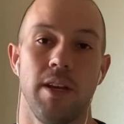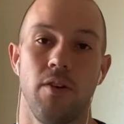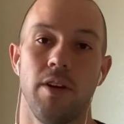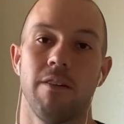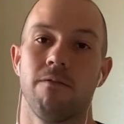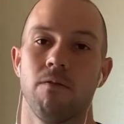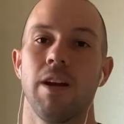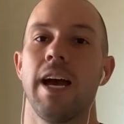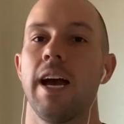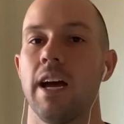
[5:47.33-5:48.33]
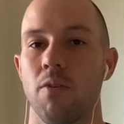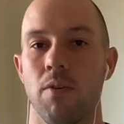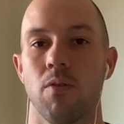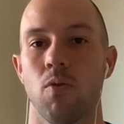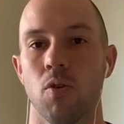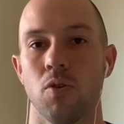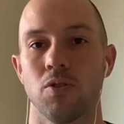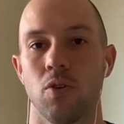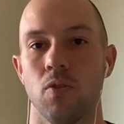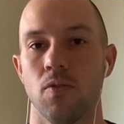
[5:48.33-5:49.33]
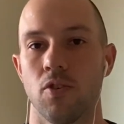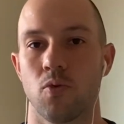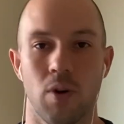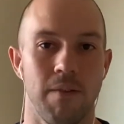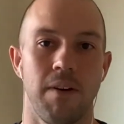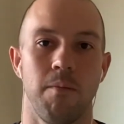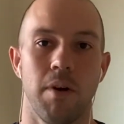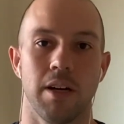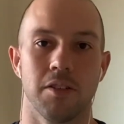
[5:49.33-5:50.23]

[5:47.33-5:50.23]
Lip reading: You get a free hat with orders over $25.